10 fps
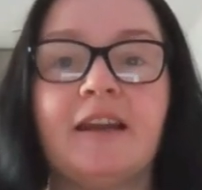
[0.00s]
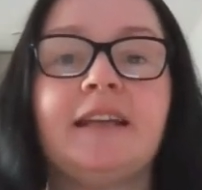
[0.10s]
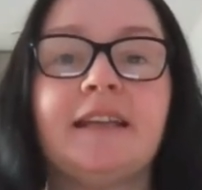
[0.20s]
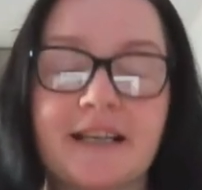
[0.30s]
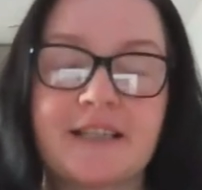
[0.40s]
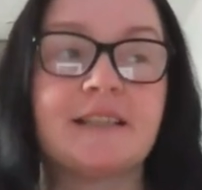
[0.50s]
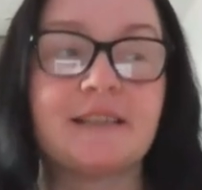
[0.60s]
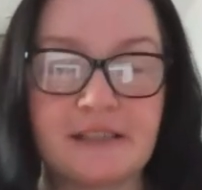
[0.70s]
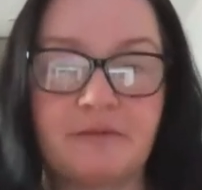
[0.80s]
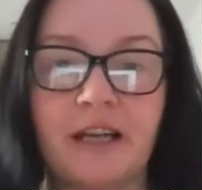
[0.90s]
yes,
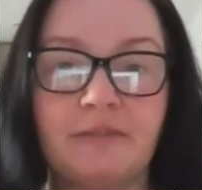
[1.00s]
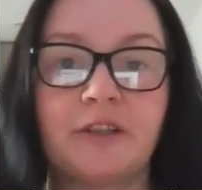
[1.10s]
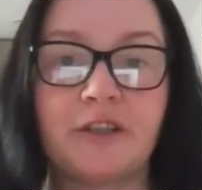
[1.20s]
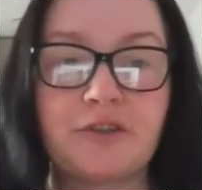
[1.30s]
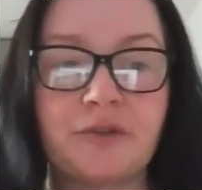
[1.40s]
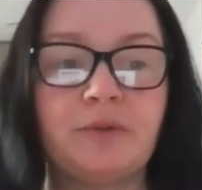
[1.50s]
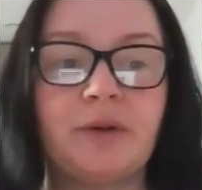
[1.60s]
this is what I want to do.